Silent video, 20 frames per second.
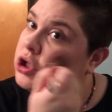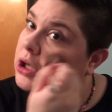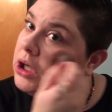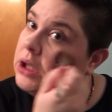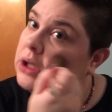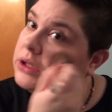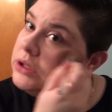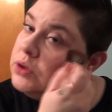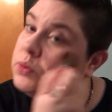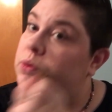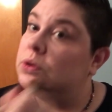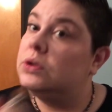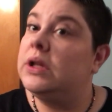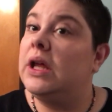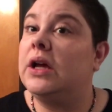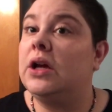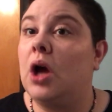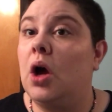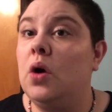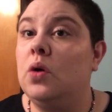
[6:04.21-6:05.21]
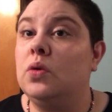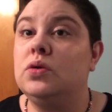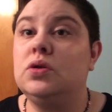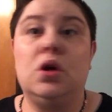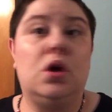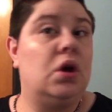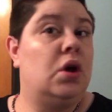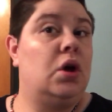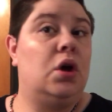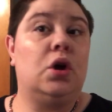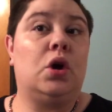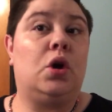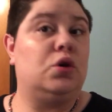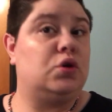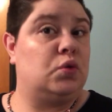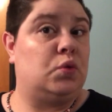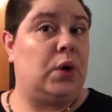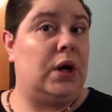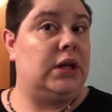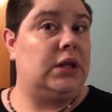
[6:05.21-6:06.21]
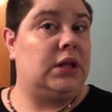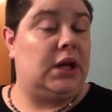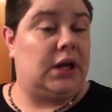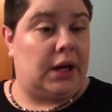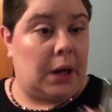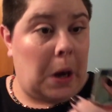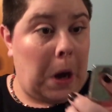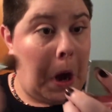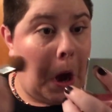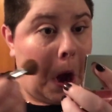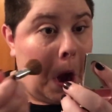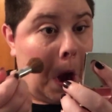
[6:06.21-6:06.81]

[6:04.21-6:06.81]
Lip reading: sure, that's where that goes. It goes right there.